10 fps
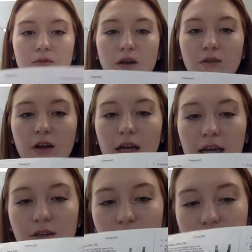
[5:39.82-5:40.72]
So I've
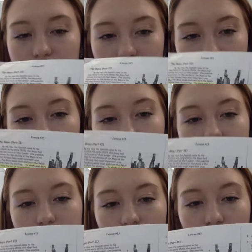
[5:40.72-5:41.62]
already traced it, so it looks
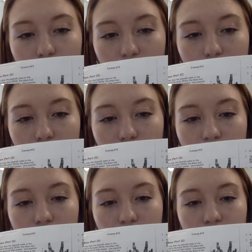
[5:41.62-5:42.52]
a little bit bolder.